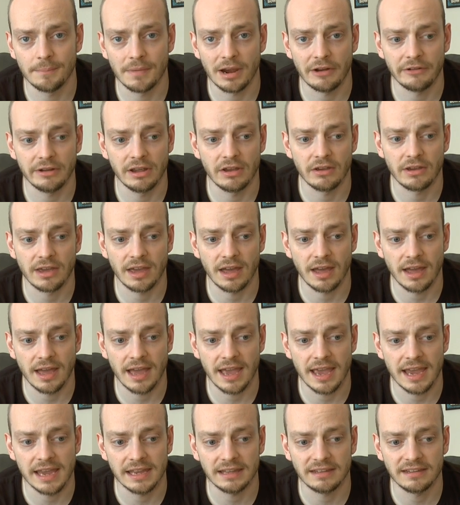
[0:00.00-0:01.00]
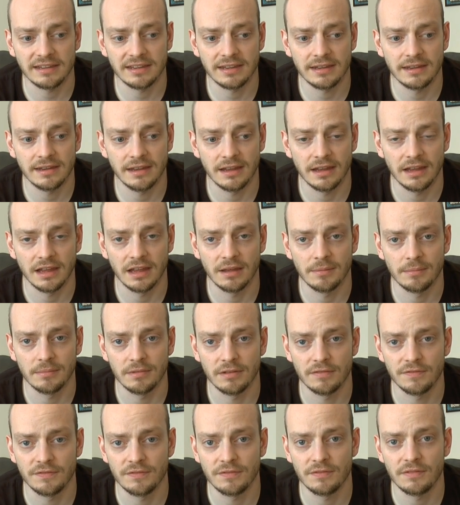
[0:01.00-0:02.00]
Mario Kart 8
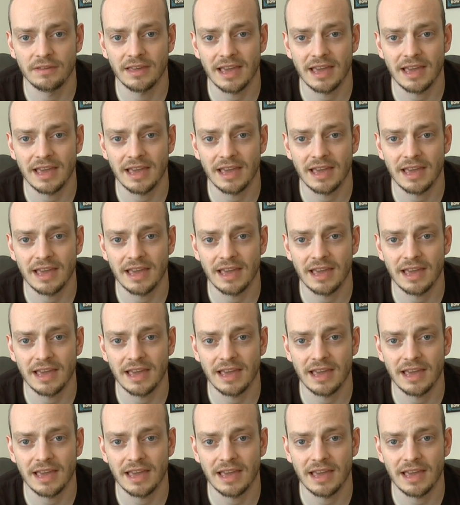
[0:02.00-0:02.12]
have